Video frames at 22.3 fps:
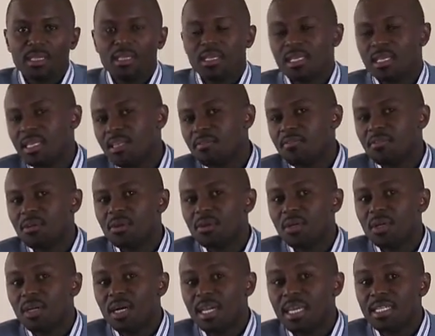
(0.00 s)
give
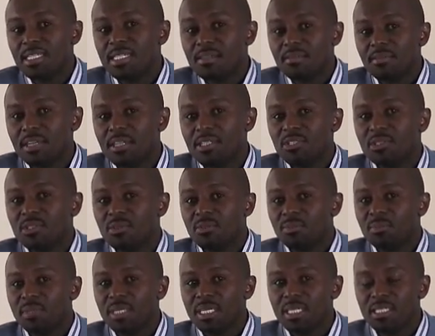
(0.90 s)
your
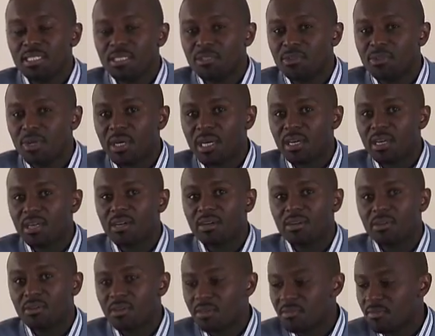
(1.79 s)
intervention, be it a drug
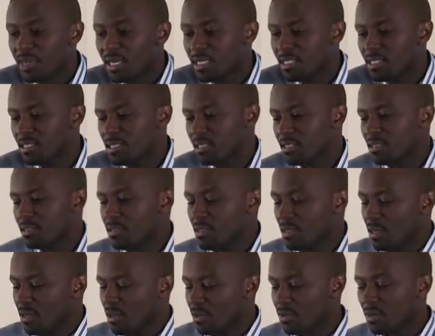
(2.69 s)
or a vaccine
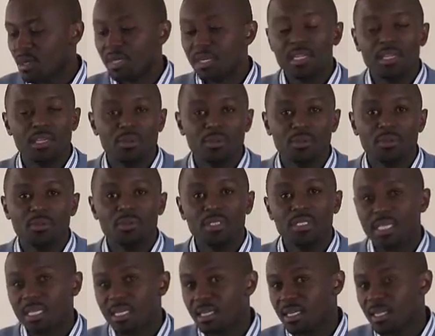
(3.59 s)
or a new
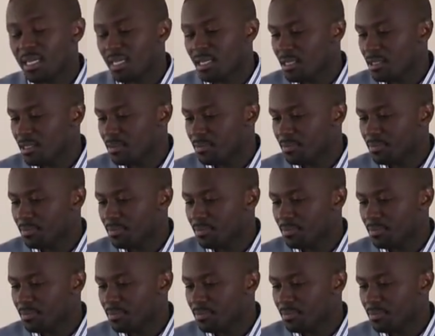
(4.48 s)
technique.